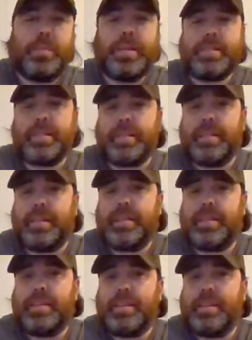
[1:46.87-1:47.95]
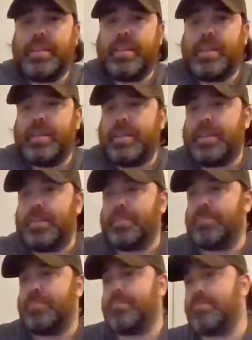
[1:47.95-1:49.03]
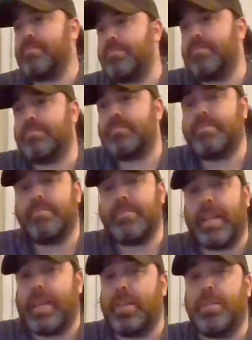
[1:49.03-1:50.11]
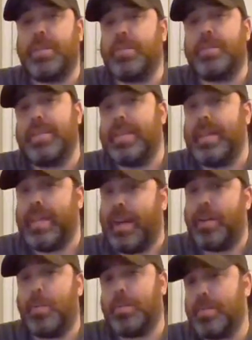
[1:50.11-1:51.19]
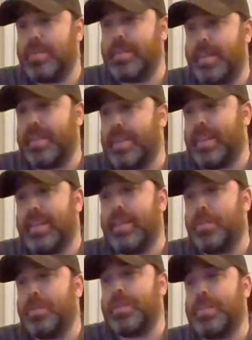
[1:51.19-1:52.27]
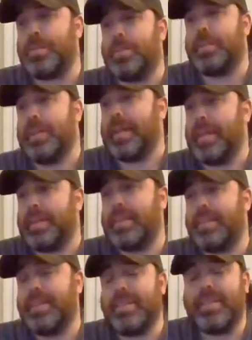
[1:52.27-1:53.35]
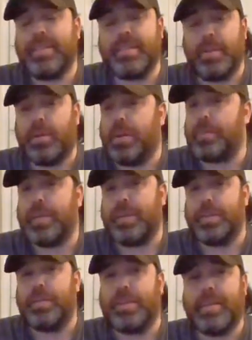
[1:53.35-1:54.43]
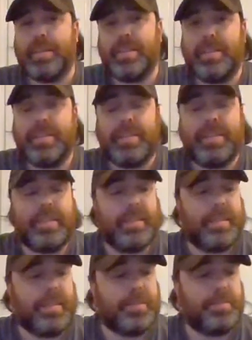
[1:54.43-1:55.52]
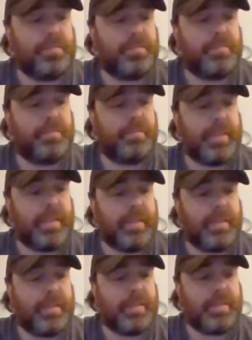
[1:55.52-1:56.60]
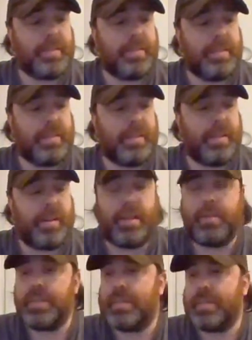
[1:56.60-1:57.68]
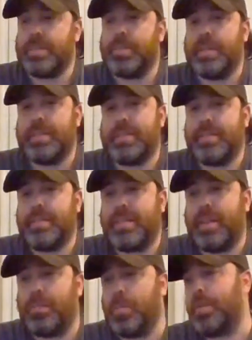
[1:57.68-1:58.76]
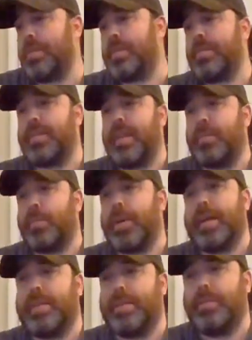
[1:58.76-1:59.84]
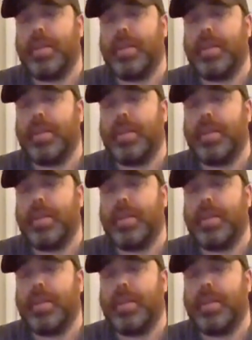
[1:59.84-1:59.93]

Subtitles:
basically, um, I can only do this now. Like I can only stream tonight, so I'm going to do it um, because every 6 months at work I have a pilot